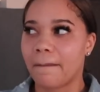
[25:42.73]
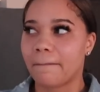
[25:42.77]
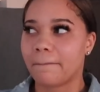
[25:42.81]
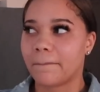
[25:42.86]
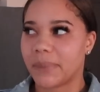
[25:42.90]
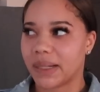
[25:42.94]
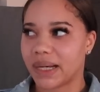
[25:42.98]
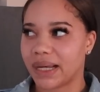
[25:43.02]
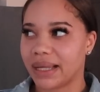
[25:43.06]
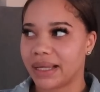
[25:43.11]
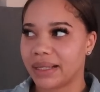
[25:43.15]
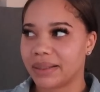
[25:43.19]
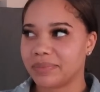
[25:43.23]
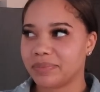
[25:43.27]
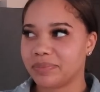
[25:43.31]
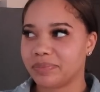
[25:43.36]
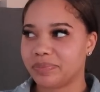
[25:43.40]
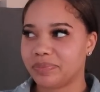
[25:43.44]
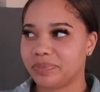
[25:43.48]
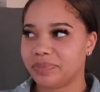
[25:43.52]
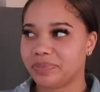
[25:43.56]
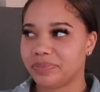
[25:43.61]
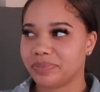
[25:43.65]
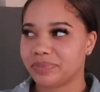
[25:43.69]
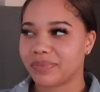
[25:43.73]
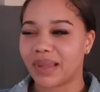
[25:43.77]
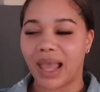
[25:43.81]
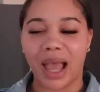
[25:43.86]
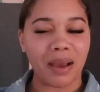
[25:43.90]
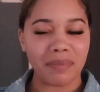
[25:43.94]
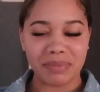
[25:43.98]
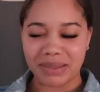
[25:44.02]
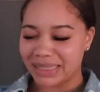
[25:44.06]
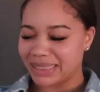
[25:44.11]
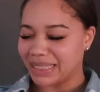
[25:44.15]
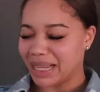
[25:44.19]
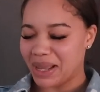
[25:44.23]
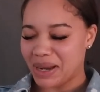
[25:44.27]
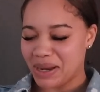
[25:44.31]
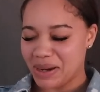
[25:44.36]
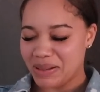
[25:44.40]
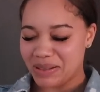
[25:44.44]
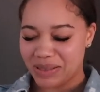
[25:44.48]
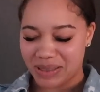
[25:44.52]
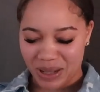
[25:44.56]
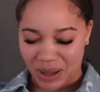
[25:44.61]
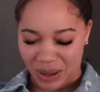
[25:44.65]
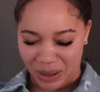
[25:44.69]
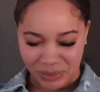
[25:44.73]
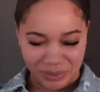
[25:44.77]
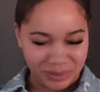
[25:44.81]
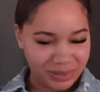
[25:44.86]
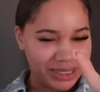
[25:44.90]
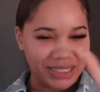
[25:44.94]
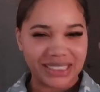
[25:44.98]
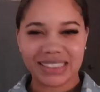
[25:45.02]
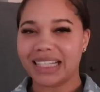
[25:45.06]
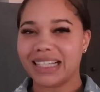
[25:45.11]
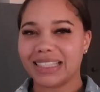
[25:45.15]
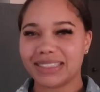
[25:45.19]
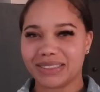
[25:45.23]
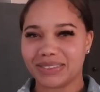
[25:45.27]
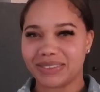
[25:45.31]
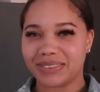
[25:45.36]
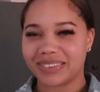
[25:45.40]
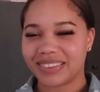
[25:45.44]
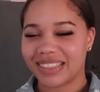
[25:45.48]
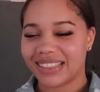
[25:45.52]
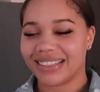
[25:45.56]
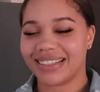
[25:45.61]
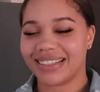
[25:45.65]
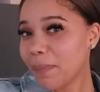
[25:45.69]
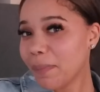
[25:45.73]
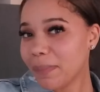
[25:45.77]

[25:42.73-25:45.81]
but I'm excited, so just stay tuned.